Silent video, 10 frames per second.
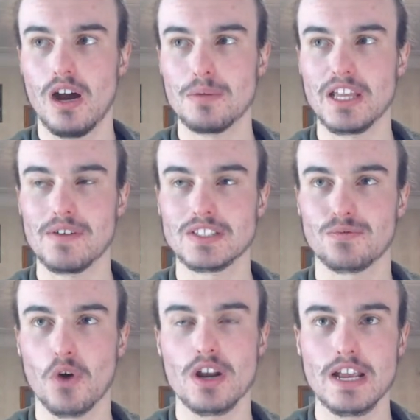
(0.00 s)
I believe it's
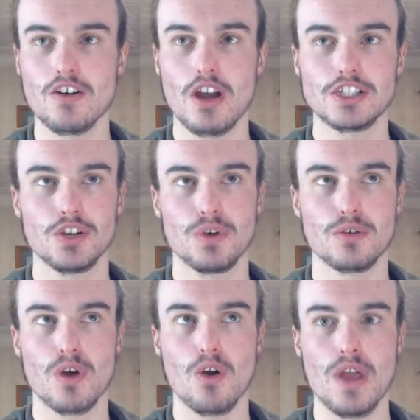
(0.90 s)
Friday night 2 in
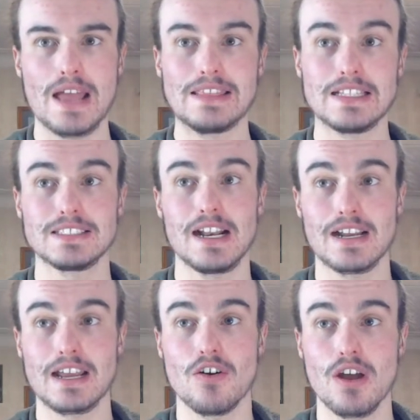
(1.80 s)
a row, and then
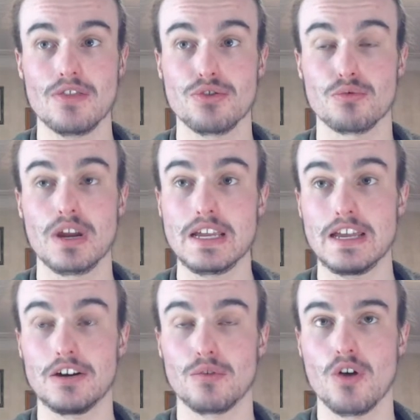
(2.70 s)
Saturday night 3
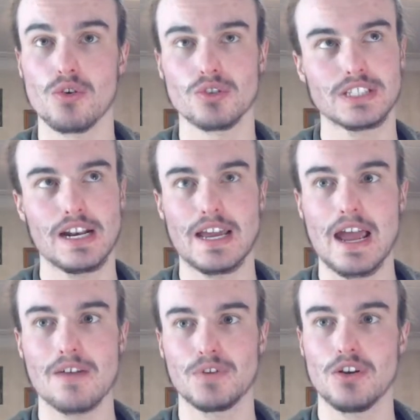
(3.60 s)
in a row, or Saturday
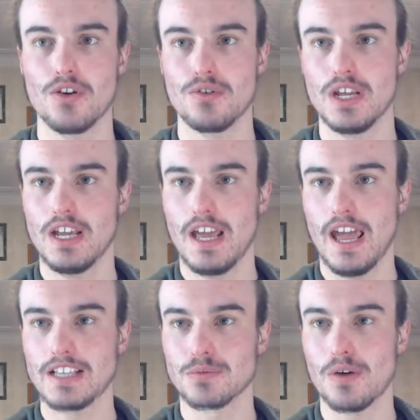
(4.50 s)
afternoon
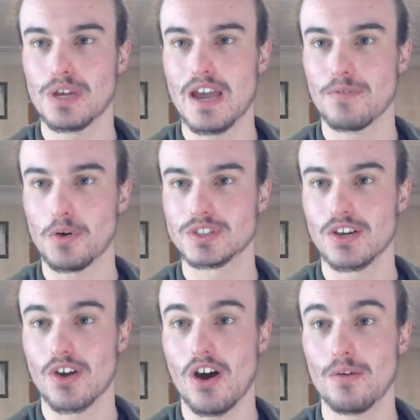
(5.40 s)
as well. We have
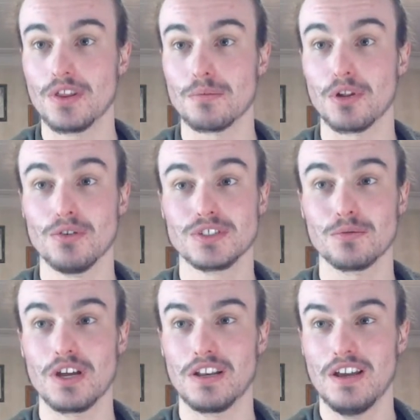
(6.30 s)
also got, I want the Blues to
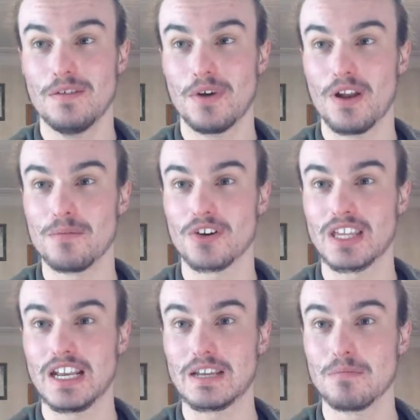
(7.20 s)
win, but I'm not
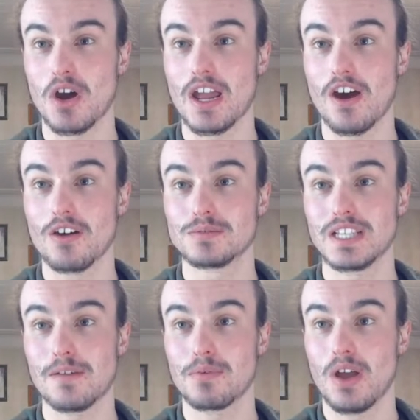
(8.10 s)
getting my
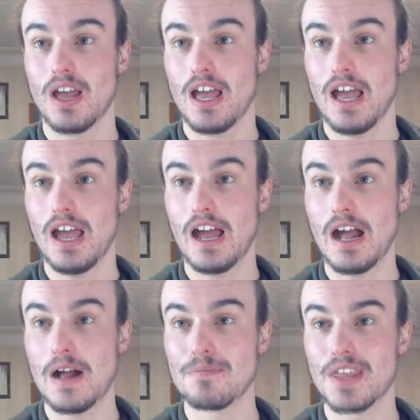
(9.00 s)
hopes up.
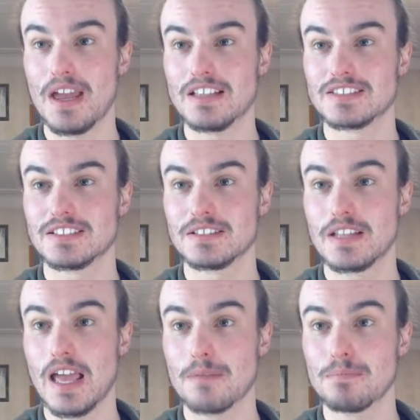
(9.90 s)

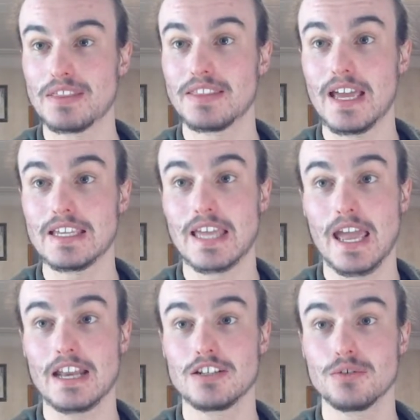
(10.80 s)
But they
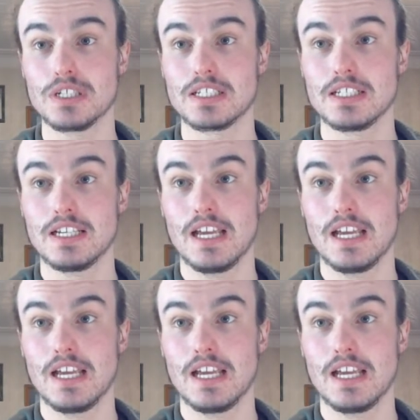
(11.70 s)
can do it.